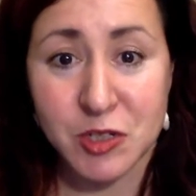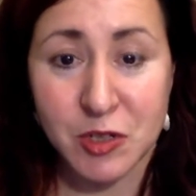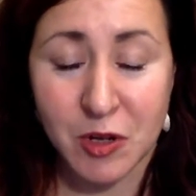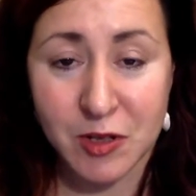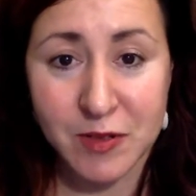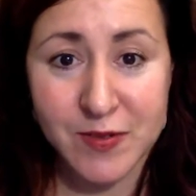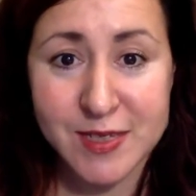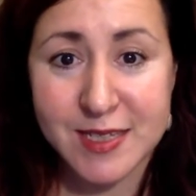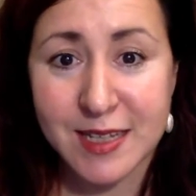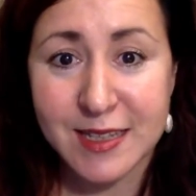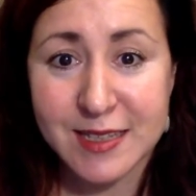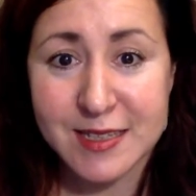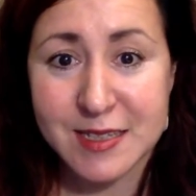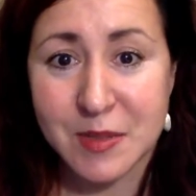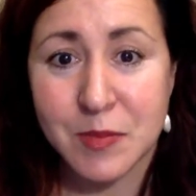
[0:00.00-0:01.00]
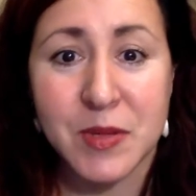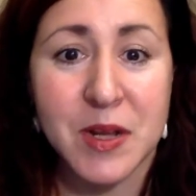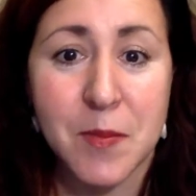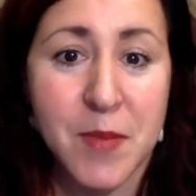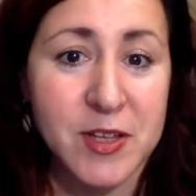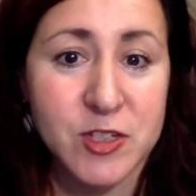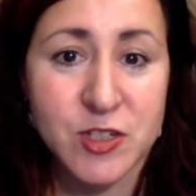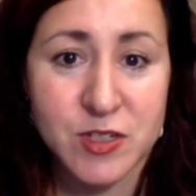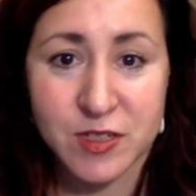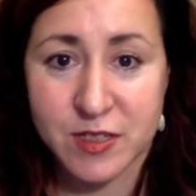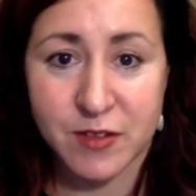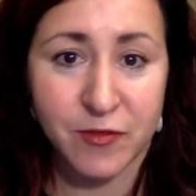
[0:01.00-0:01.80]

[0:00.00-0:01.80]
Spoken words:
and all of a sudden somebody mentions